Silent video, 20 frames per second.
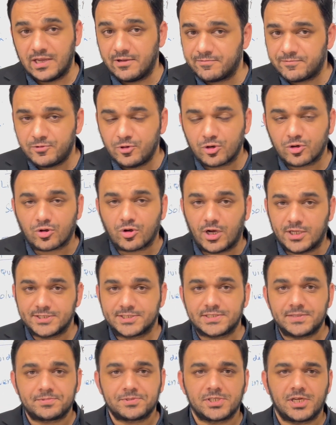If your
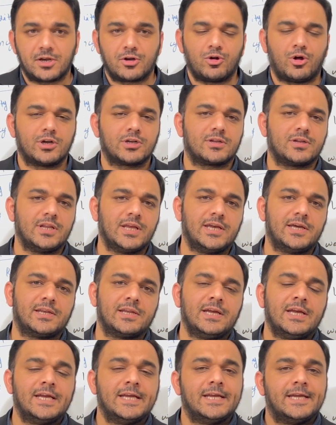concepts are not
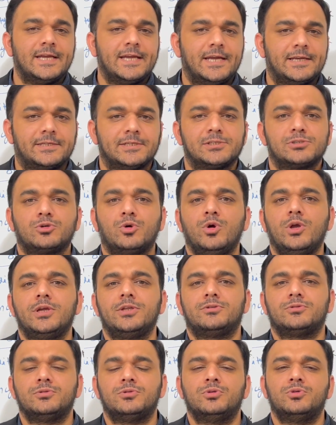clear, it is
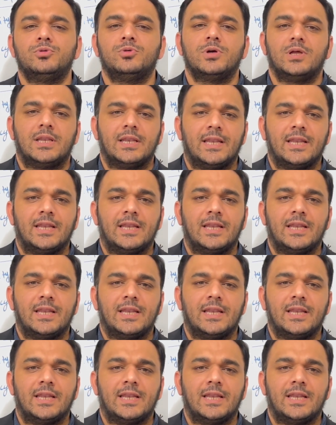going to